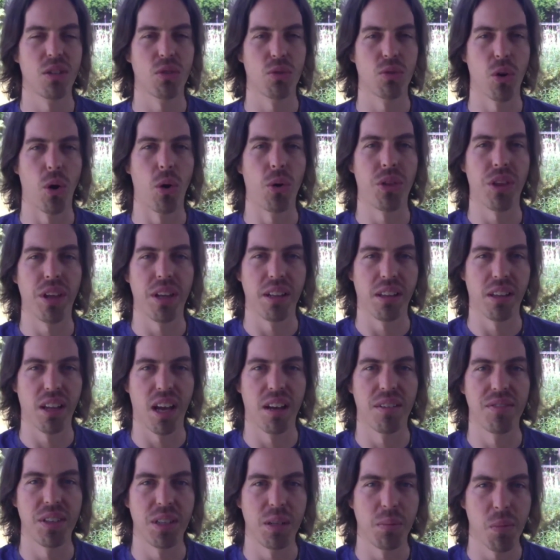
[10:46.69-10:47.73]
growth and
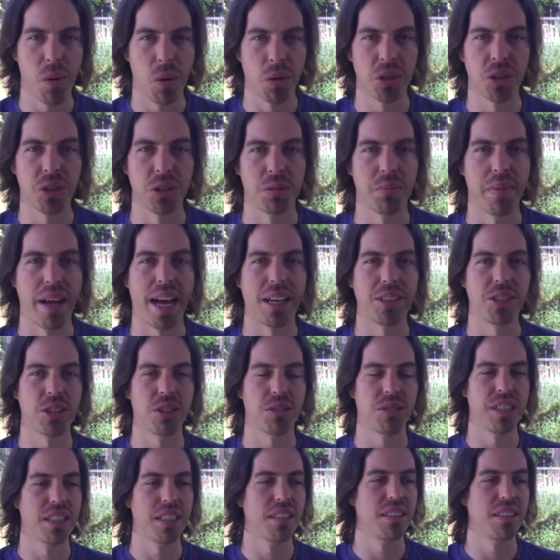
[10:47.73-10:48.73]
love and emotional mastery.